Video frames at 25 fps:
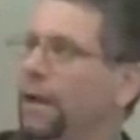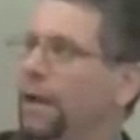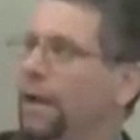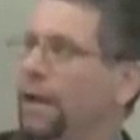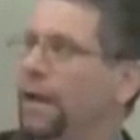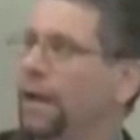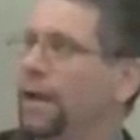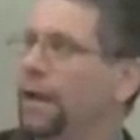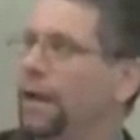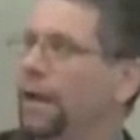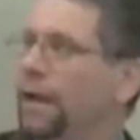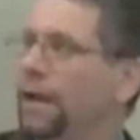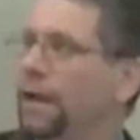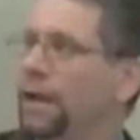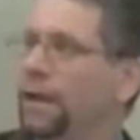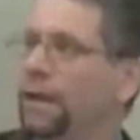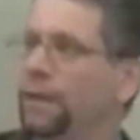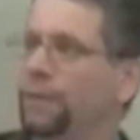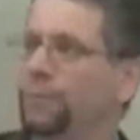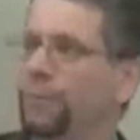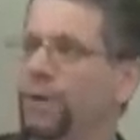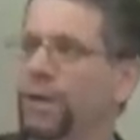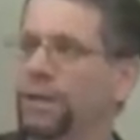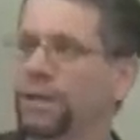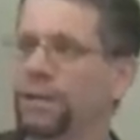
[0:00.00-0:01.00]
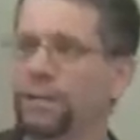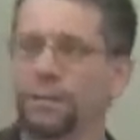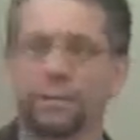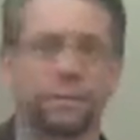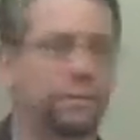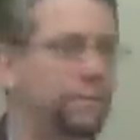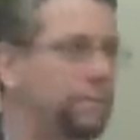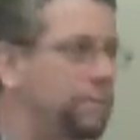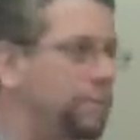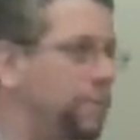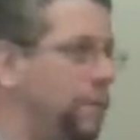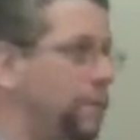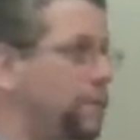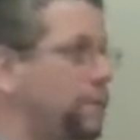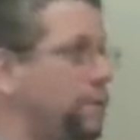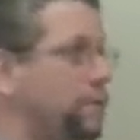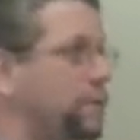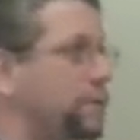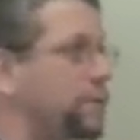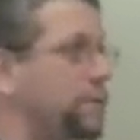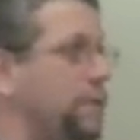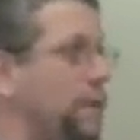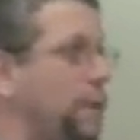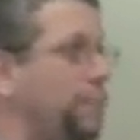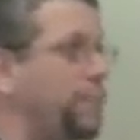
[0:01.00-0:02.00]
And with London
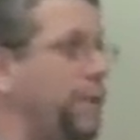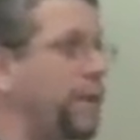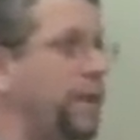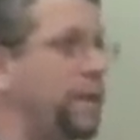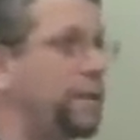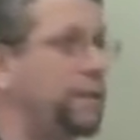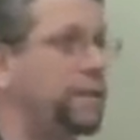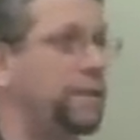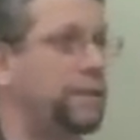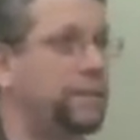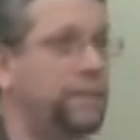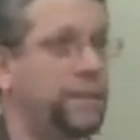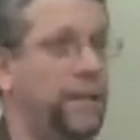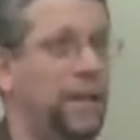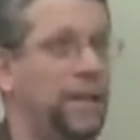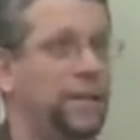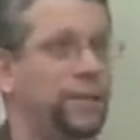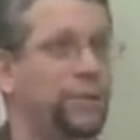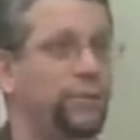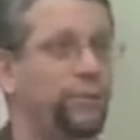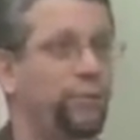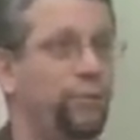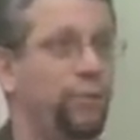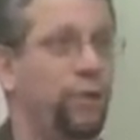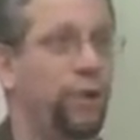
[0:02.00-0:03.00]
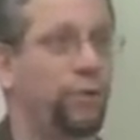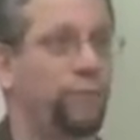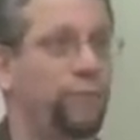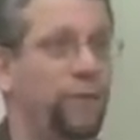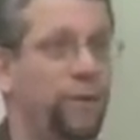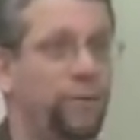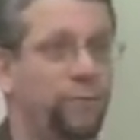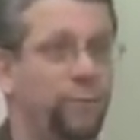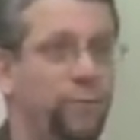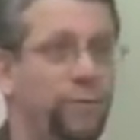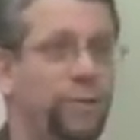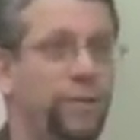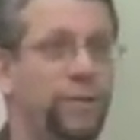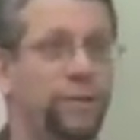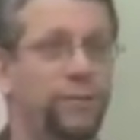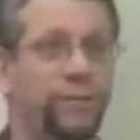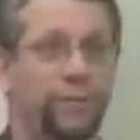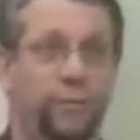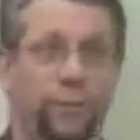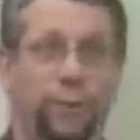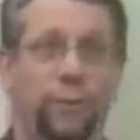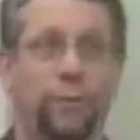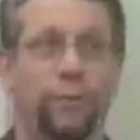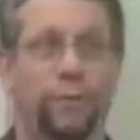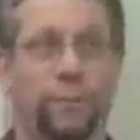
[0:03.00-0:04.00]
Sustainability Exchange, we recruited
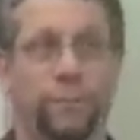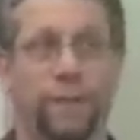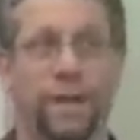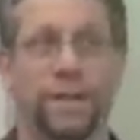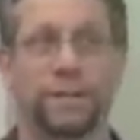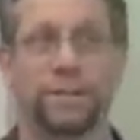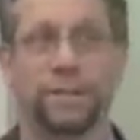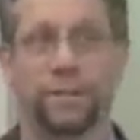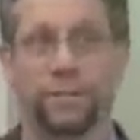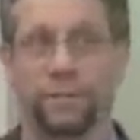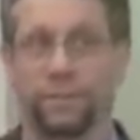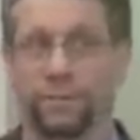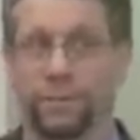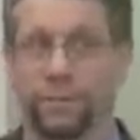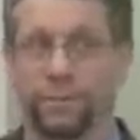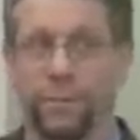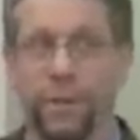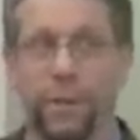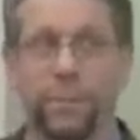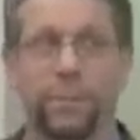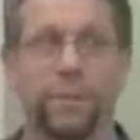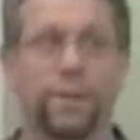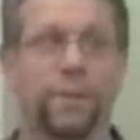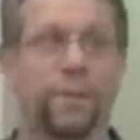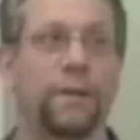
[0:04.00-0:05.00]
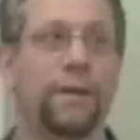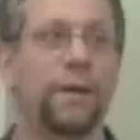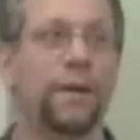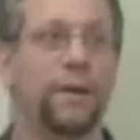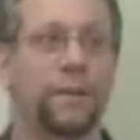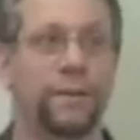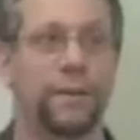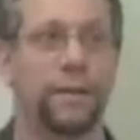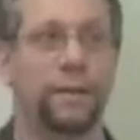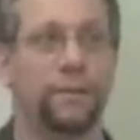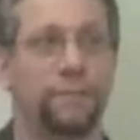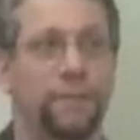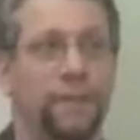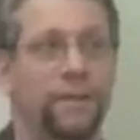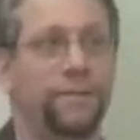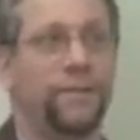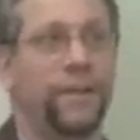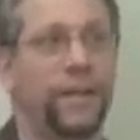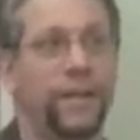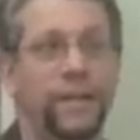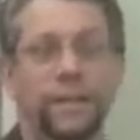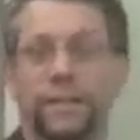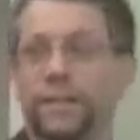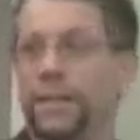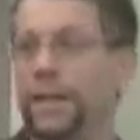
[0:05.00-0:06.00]
4 ambassadors, people that are
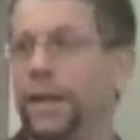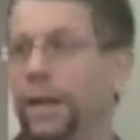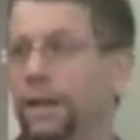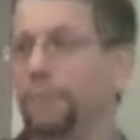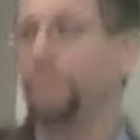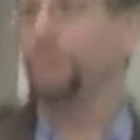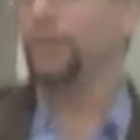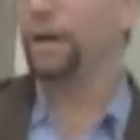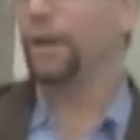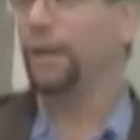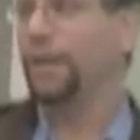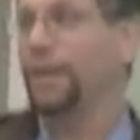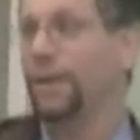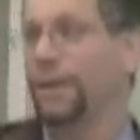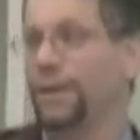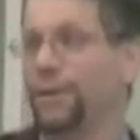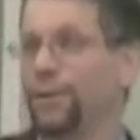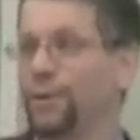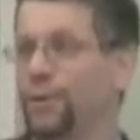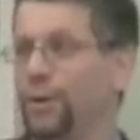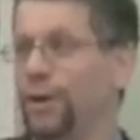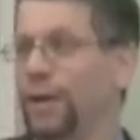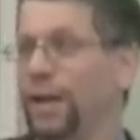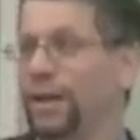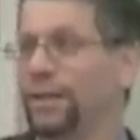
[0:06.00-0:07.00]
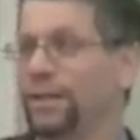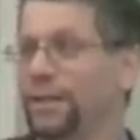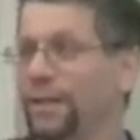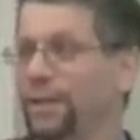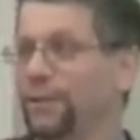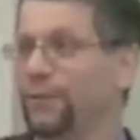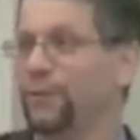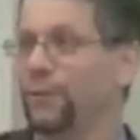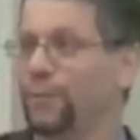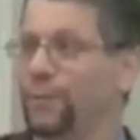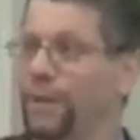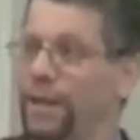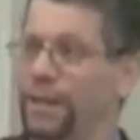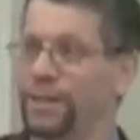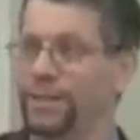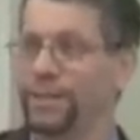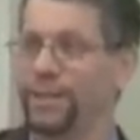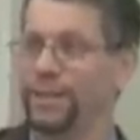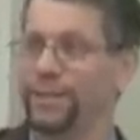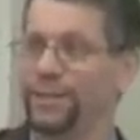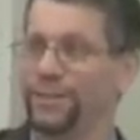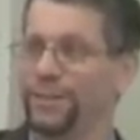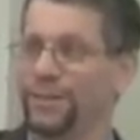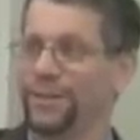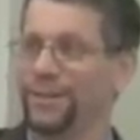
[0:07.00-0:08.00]
living in the area, collect the
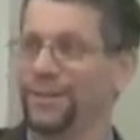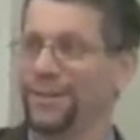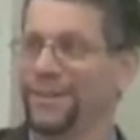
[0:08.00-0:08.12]
information.